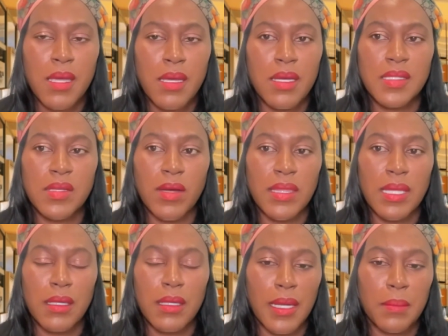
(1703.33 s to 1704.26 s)
And so I
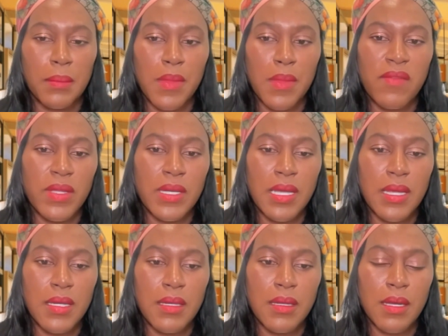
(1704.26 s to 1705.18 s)
think like even
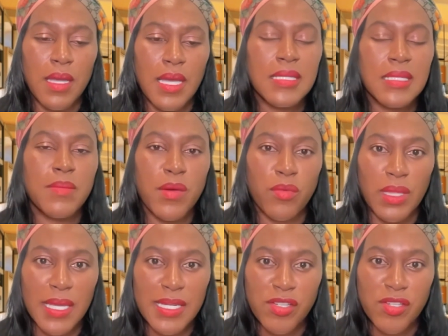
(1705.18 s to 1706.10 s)
in intimate
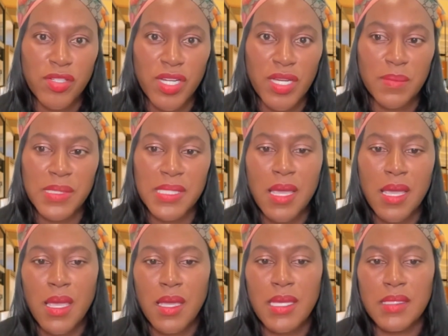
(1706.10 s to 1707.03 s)
relationships
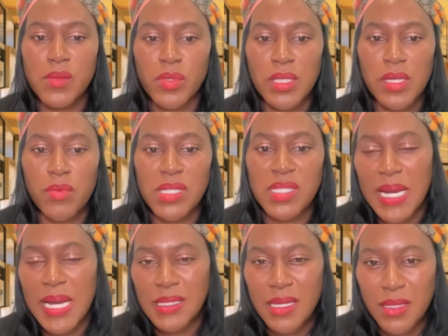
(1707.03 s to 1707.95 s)
is really
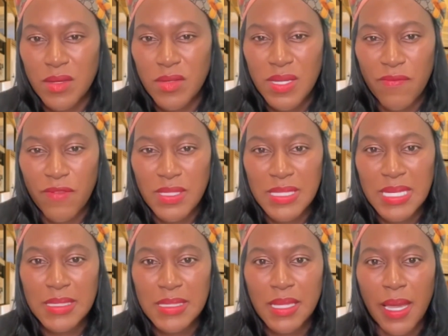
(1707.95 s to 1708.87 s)
respecting those
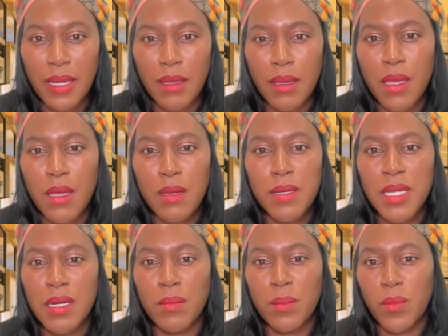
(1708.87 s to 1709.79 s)
differences. Like, you
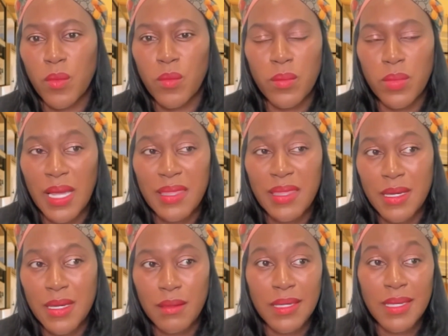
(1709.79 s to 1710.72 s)
know, what I
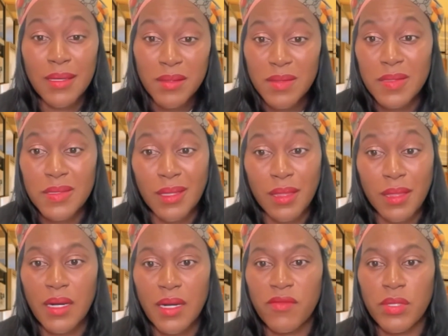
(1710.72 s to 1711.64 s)
think kills a
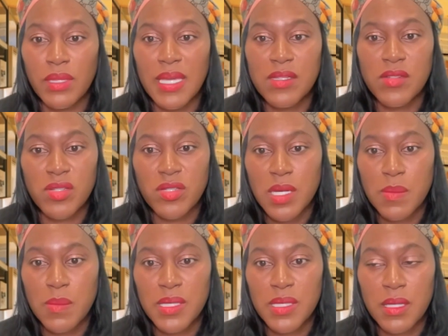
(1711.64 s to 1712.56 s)
lot of
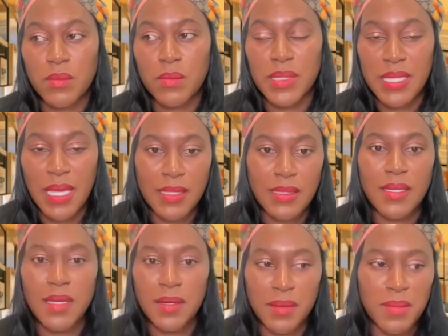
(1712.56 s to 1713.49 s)
relationships, you know, besides
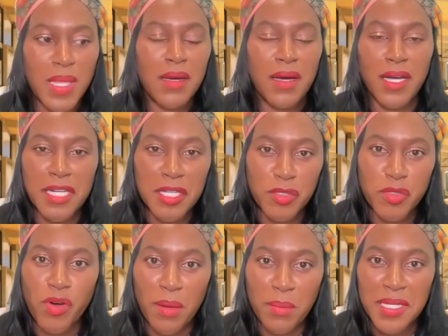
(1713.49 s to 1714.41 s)
unhealed
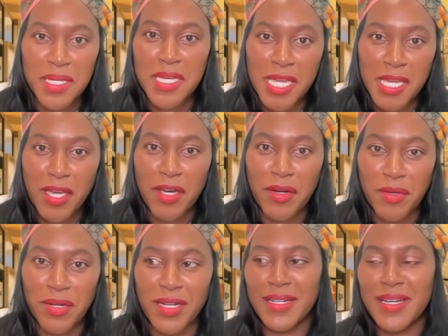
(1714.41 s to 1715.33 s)
trauma,
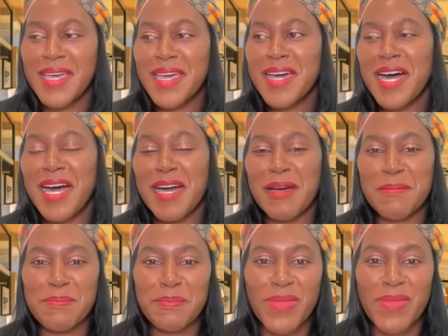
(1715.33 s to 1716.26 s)
ego,
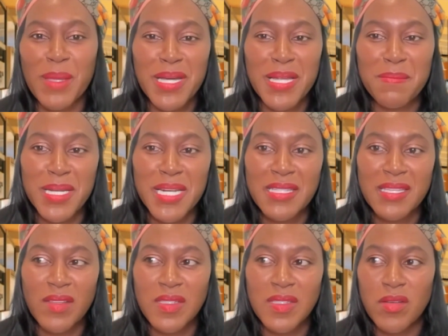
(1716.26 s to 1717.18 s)
but it's
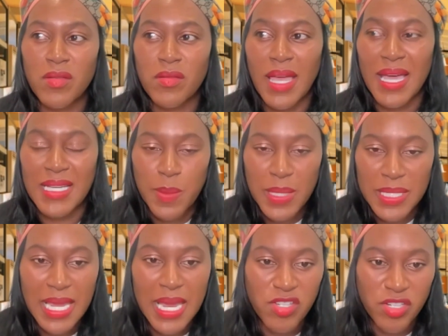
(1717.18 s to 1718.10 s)
also
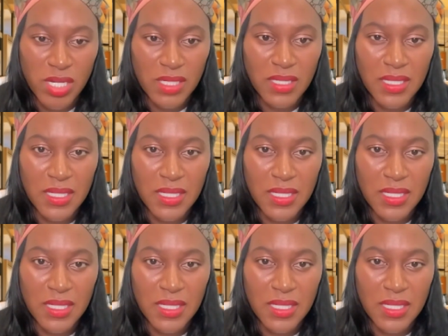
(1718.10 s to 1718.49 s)
expectation,